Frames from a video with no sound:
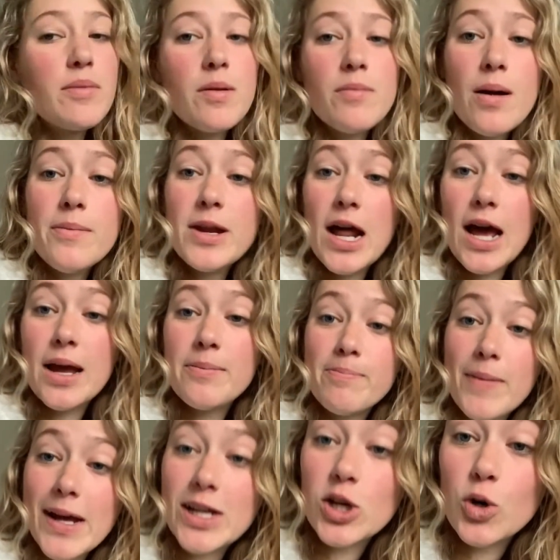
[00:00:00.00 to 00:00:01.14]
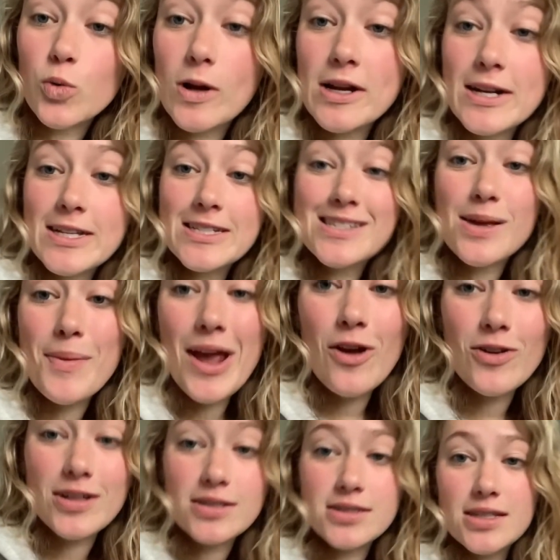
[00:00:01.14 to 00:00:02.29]
My mom and I might go run some
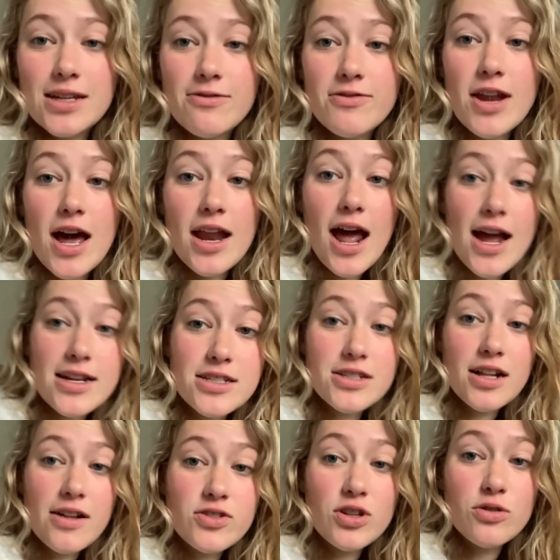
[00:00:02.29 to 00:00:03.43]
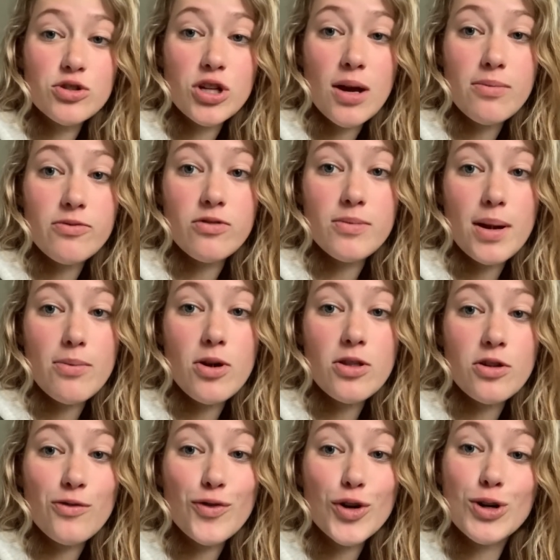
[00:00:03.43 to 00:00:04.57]
errands. If not, I still have to go shop for my
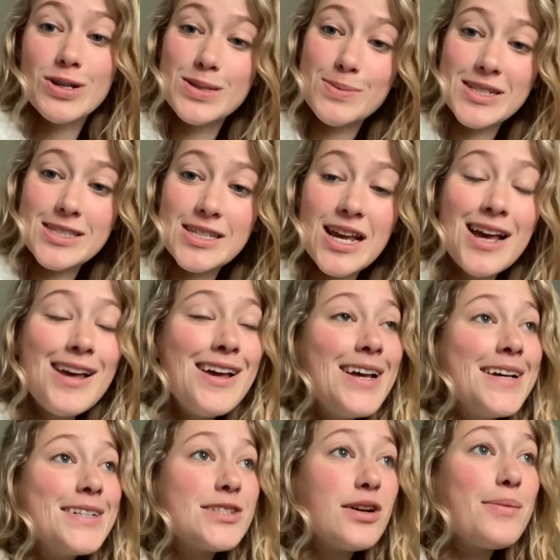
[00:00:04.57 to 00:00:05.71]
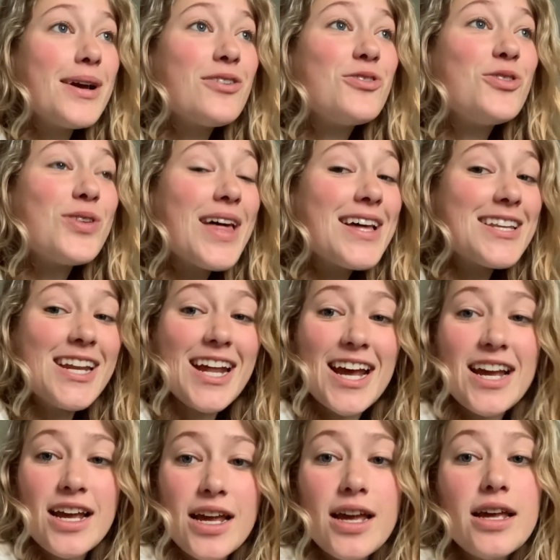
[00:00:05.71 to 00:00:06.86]
brother for Christmas. So I might go do that
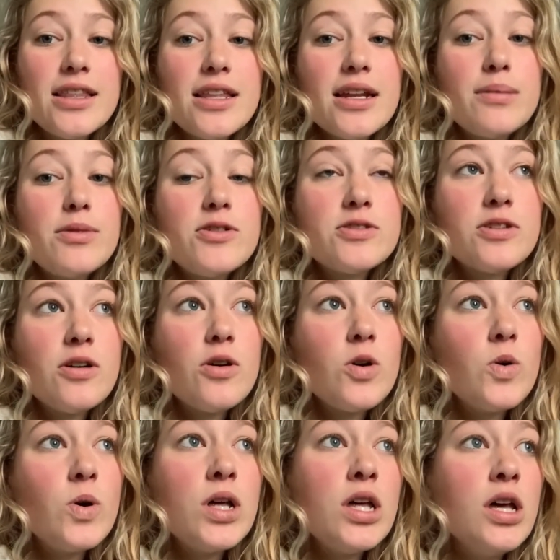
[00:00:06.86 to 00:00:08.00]
today. And then I'm also,